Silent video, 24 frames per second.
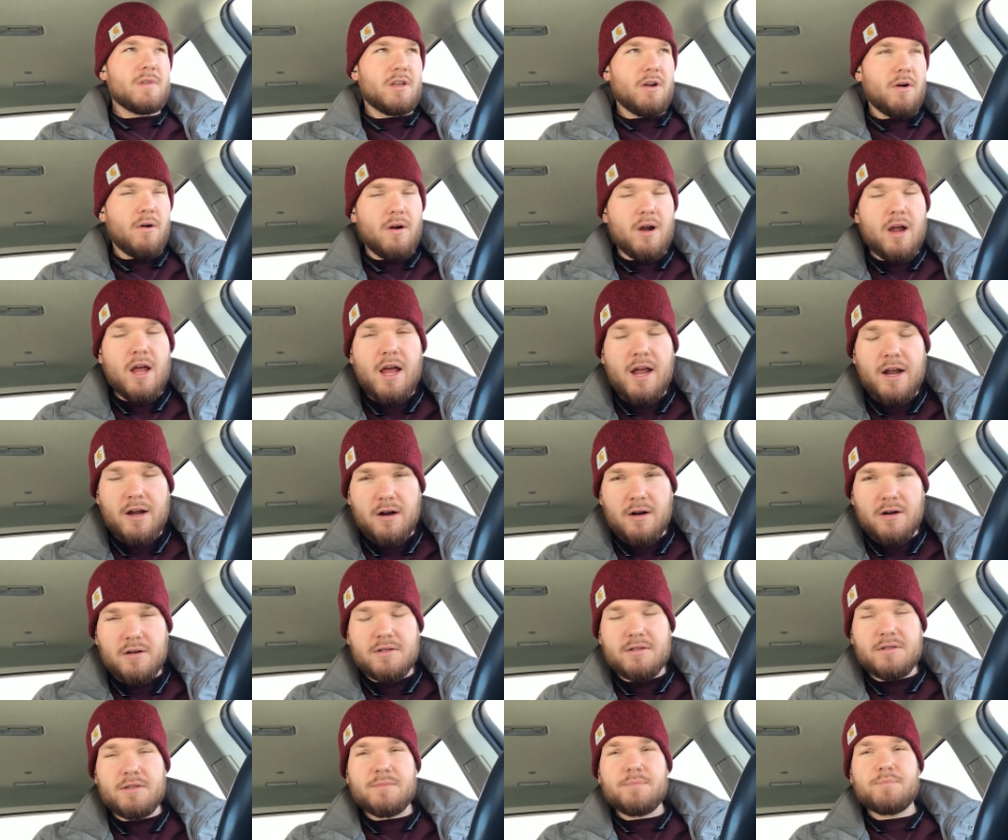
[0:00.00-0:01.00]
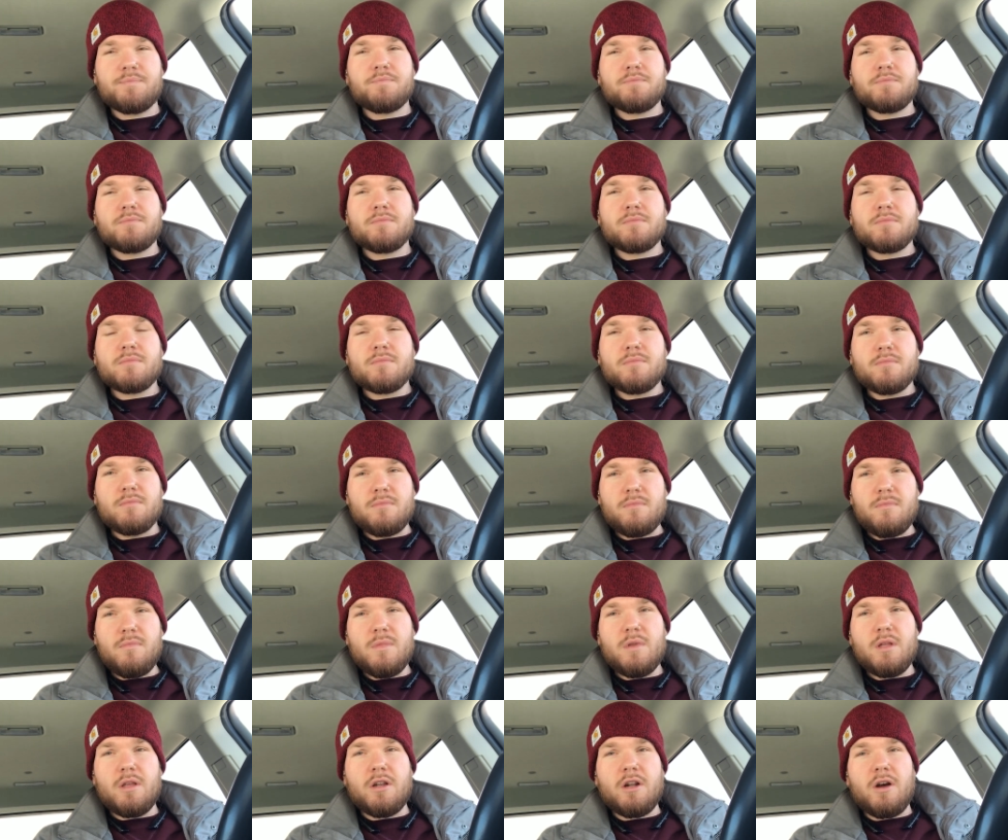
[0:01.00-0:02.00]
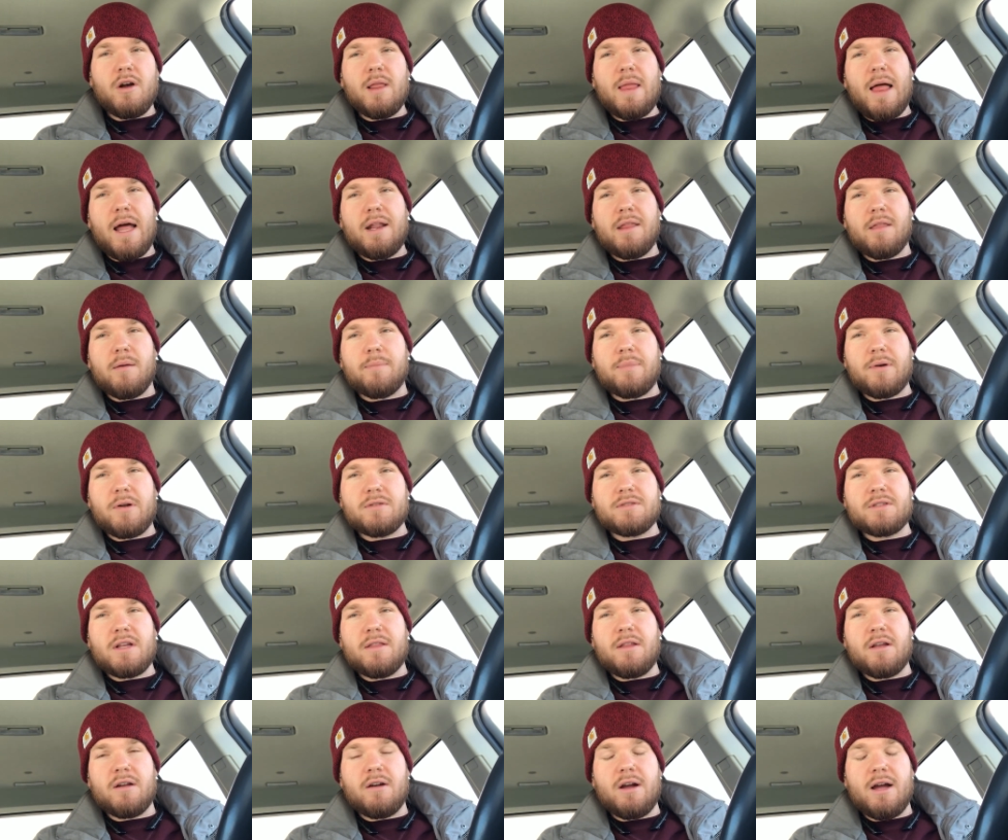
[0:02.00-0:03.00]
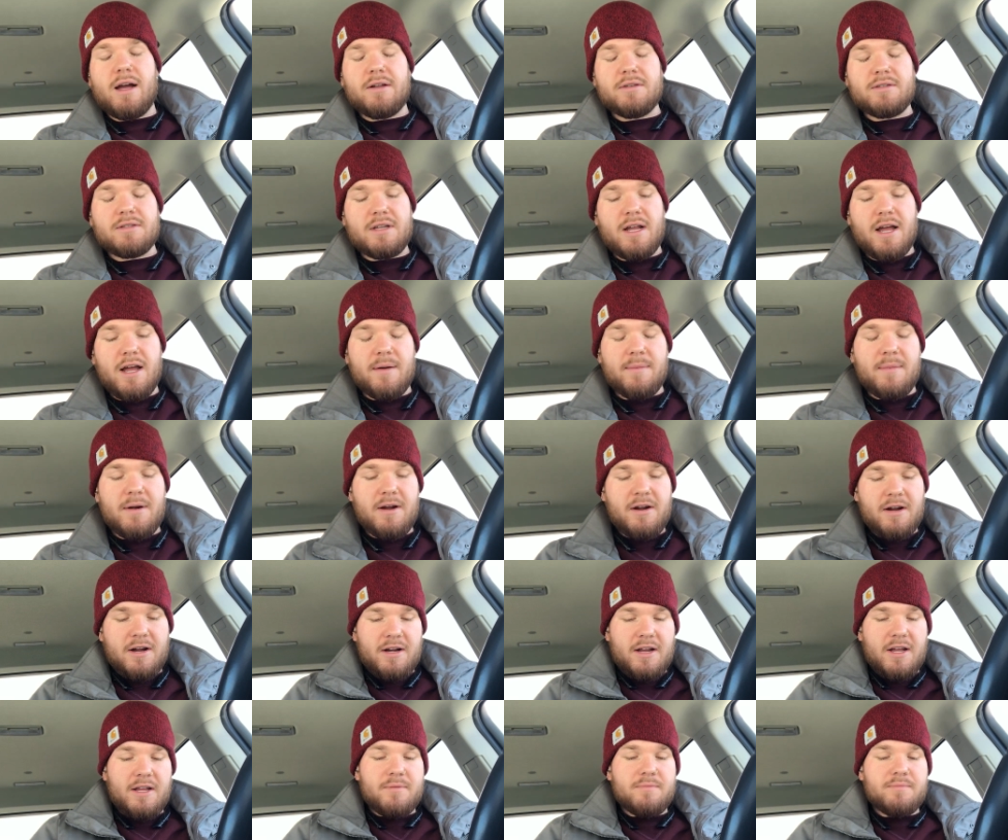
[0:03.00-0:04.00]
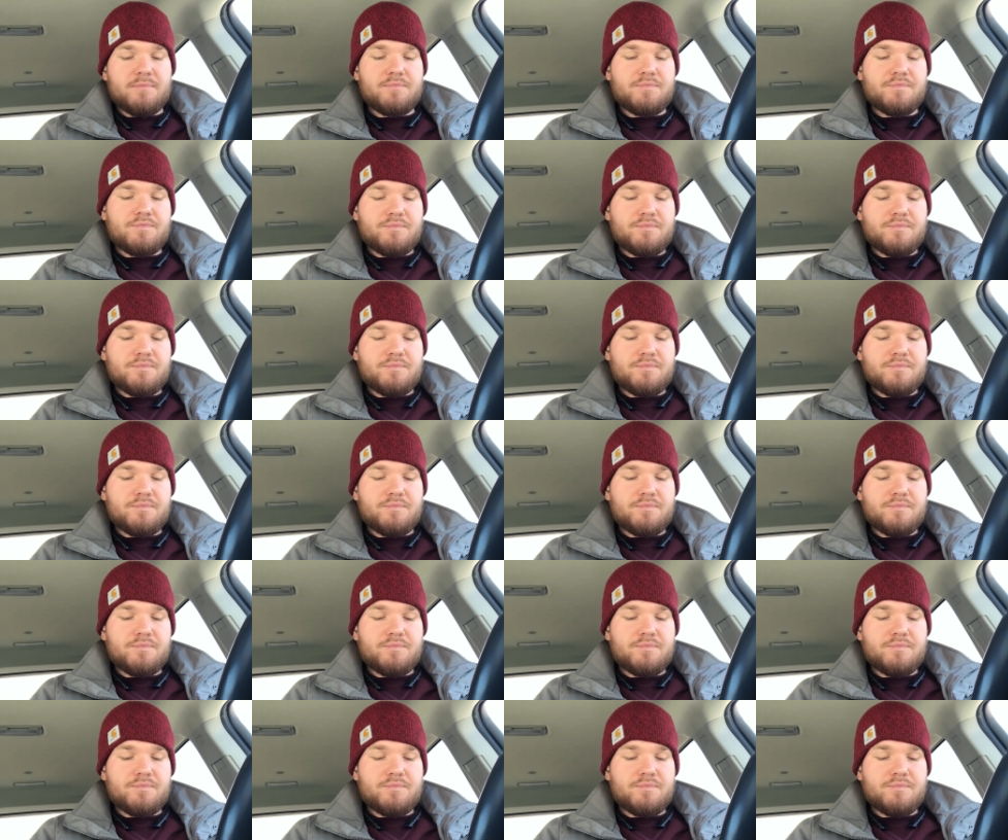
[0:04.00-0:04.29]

door hangers, you know, a lot of the boots on the ground style marketing.